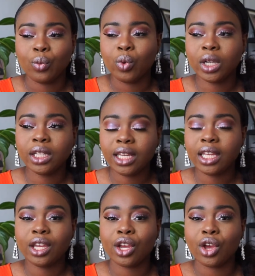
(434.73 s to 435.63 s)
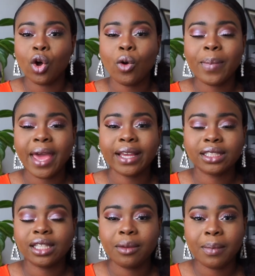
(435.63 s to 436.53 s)
really go back
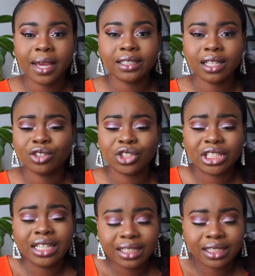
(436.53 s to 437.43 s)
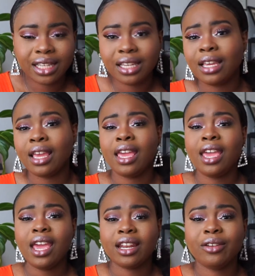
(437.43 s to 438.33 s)
to, it might sound cheesy
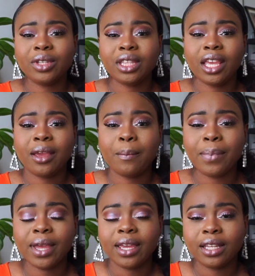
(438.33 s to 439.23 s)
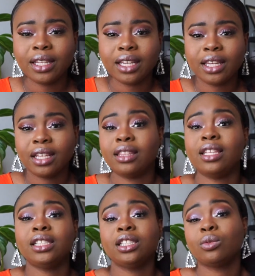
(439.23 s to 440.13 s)
and everything, but
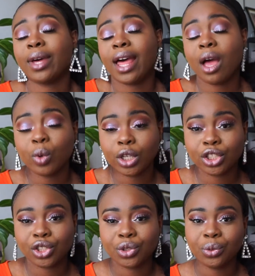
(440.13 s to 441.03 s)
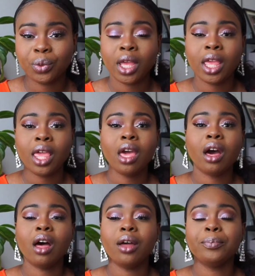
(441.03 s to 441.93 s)
this is what I want to do.
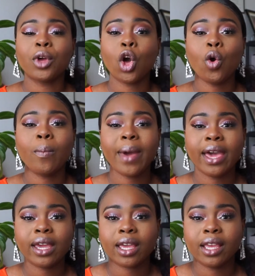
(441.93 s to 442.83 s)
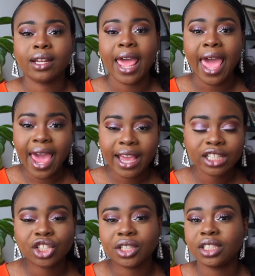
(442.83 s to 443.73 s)
Um, go back and
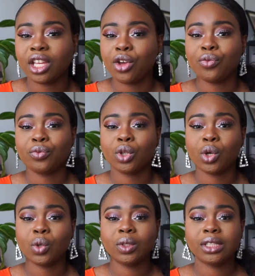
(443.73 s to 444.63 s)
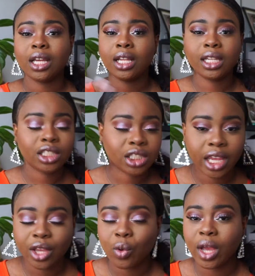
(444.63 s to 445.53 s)
ask yourself those
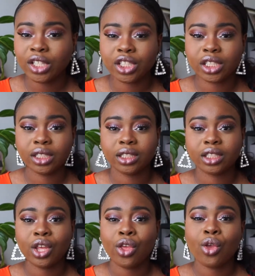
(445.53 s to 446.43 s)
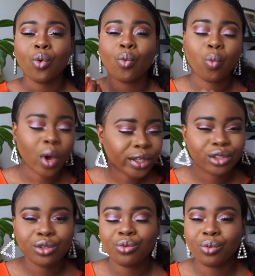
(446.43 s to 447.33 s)
cliche questions. What
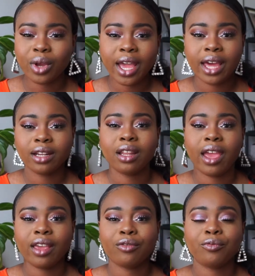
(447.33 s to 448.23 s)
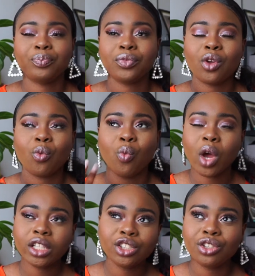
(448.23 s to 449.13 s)
do you want out of life?
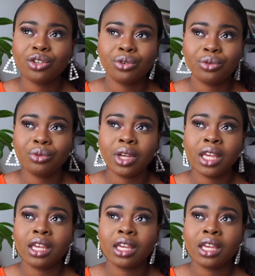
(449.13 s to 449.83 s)
What do you